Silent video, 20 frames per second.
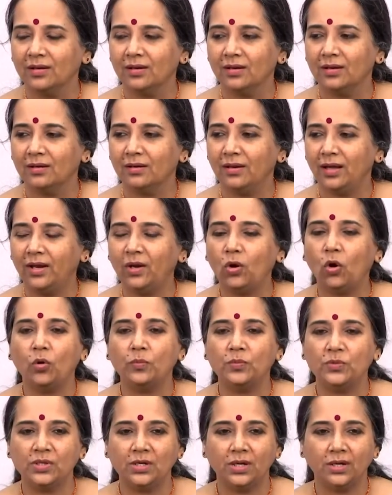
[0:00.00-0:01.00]
uh, an
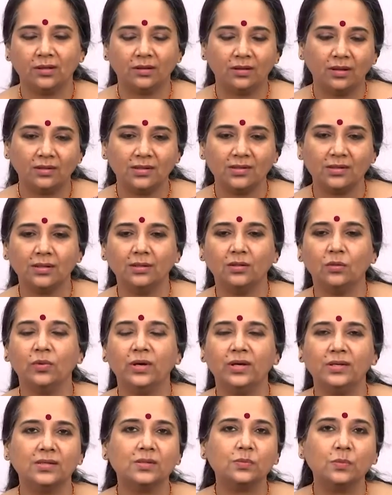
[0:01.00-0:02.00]
object that is
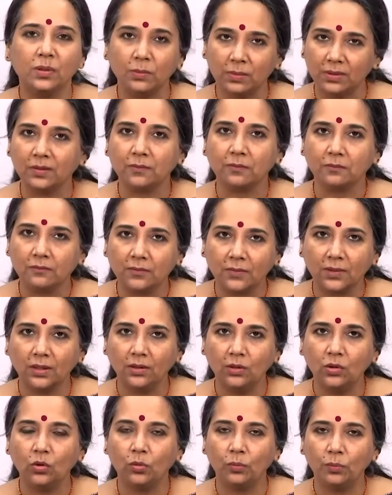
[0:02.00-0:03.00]
otherwise maybe,
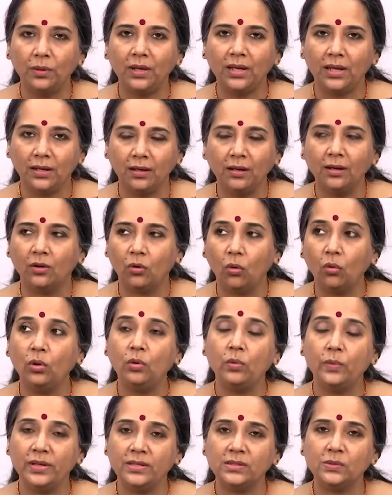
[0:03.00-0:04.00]
you know, plain, and
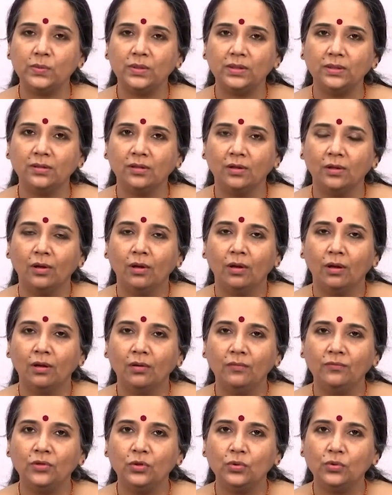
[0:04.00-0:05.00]
always with
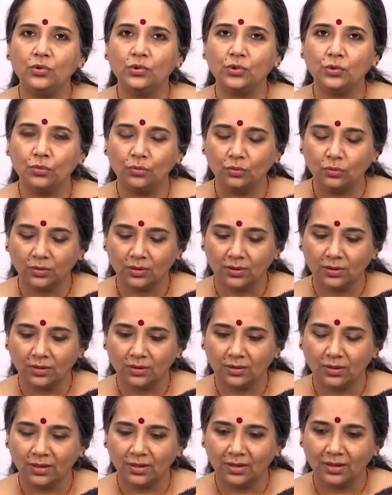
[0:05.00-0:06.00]
a view to
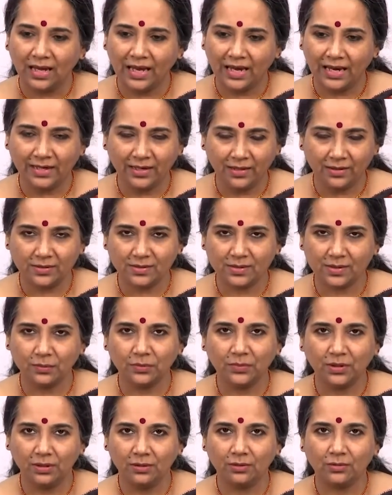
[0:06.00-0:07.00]
adding
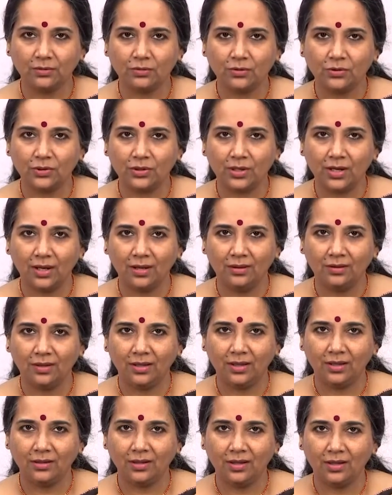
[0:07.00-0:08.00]
something.
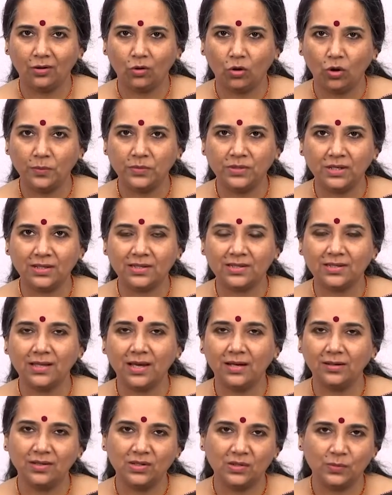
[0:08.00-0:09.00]
The, the object
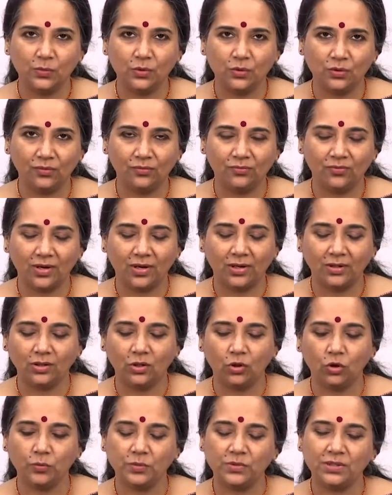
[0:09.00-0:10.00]
that is beautified,
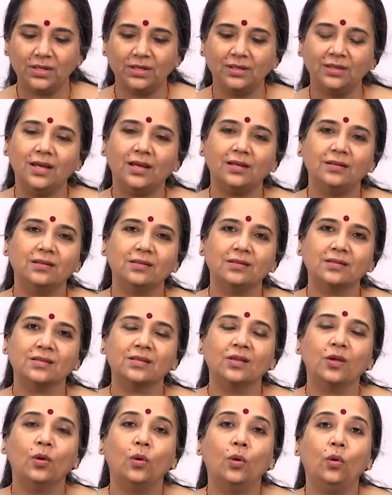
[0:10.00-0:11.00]
the object that is
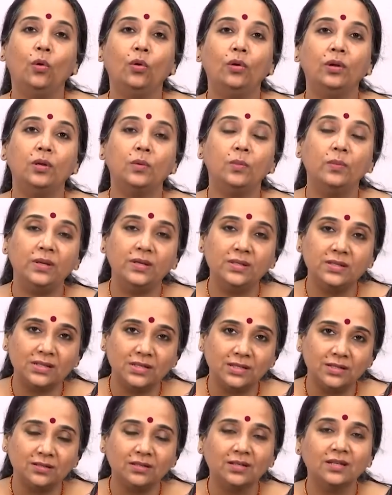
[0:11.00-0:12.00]

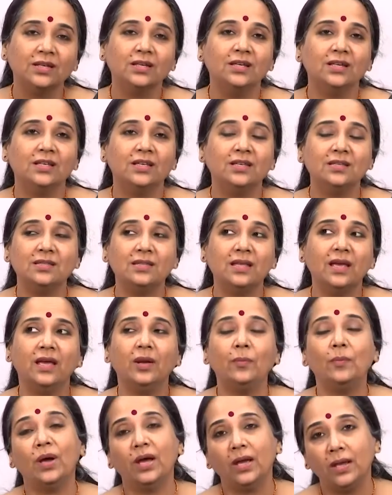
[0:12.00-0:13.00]
ornamented is
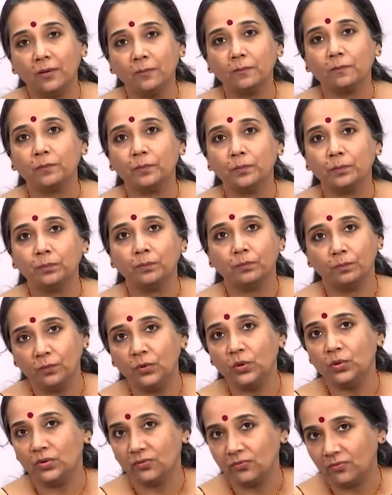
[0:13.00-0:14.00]
thereby
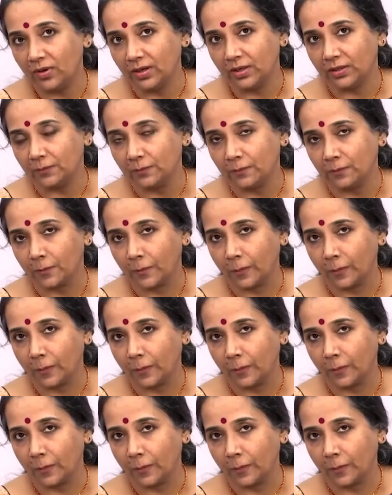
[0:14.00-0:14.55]
beautified.